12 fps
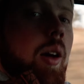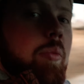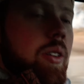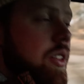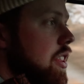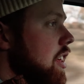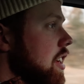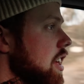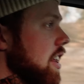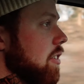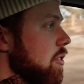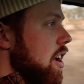up the
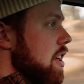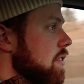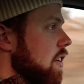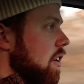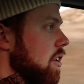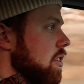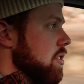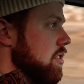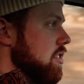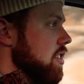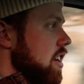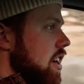getting ready
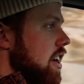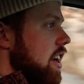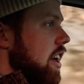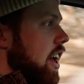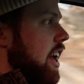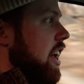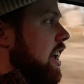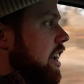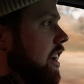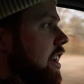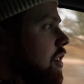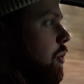photos
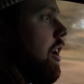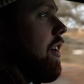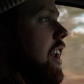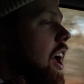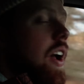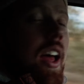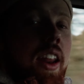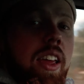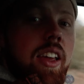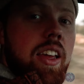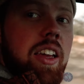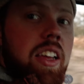and we are now
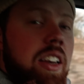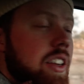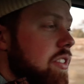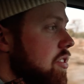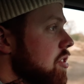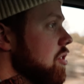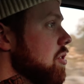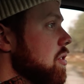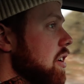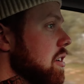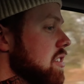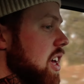heading
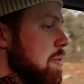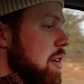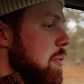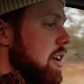into Yosemite.